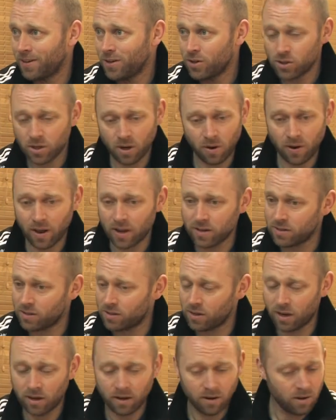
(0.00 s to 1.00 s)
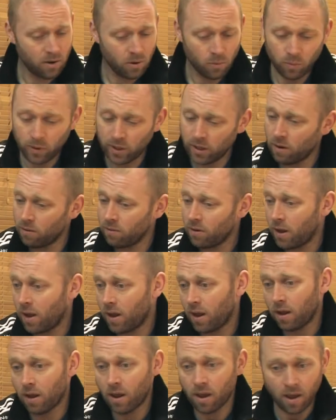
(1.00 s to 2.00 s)
So as I said, we don't
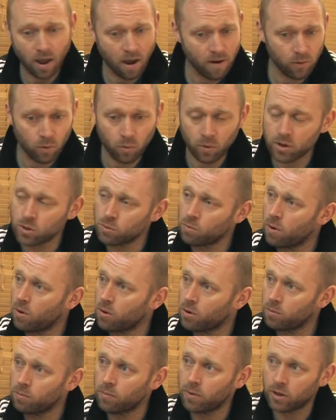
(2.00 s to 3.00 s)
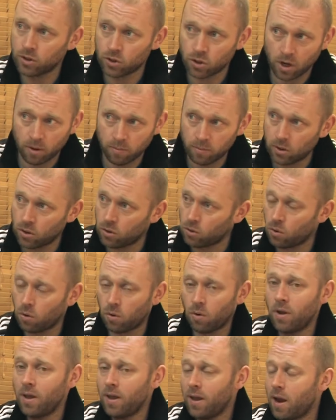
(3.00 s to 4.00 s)
care. Everyone is welcome. As you come in the
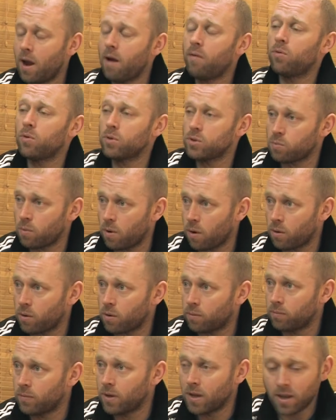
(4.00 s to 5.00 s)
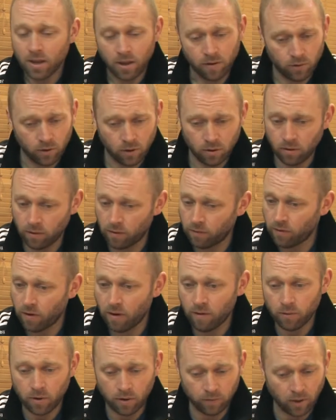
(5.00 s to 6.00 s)
door, everyone's welcome.
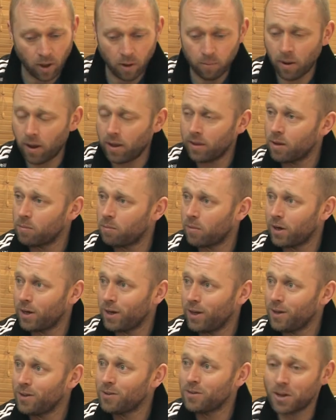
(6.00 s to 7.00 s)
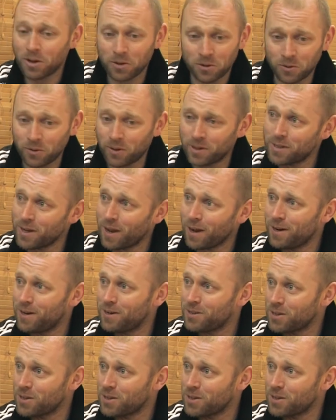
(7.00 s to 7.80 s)
If they pay their money, they do exactly the